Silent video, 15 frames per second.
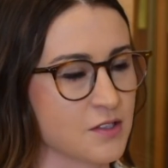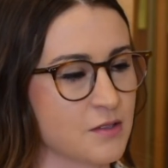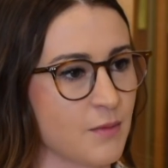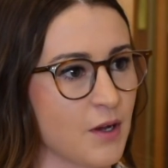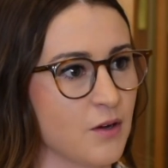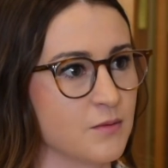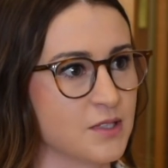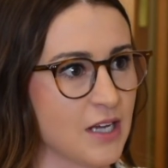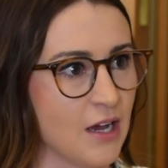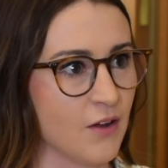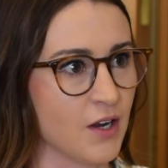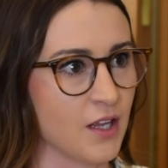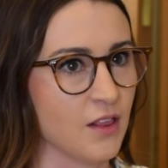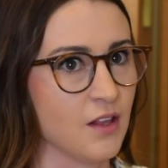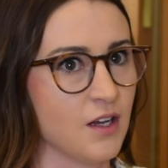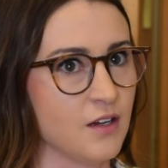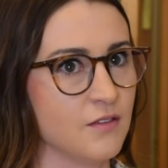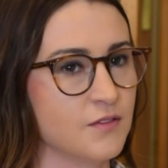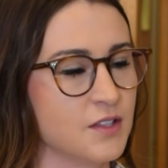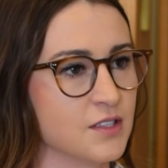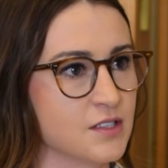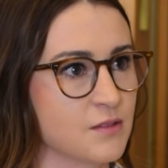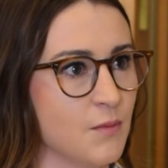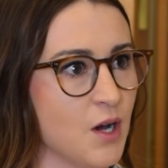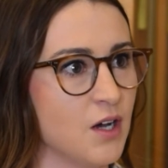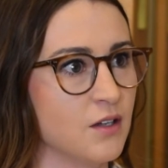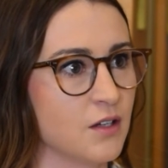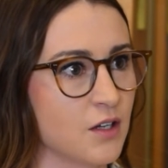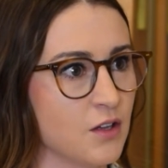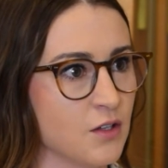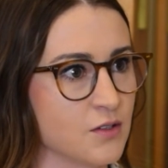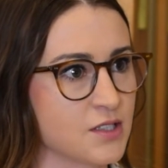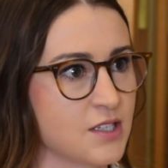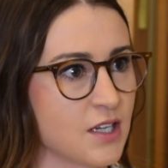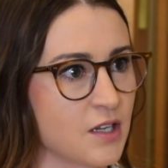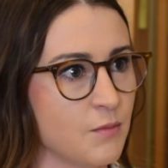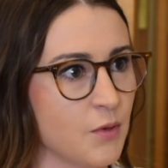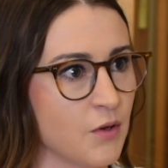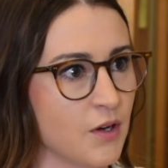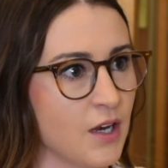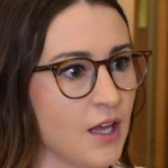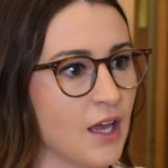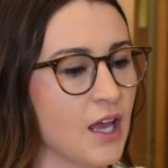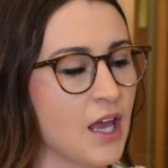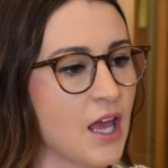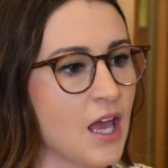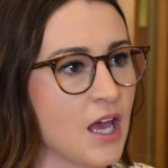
close to my hometown. I love the small, close-knit community,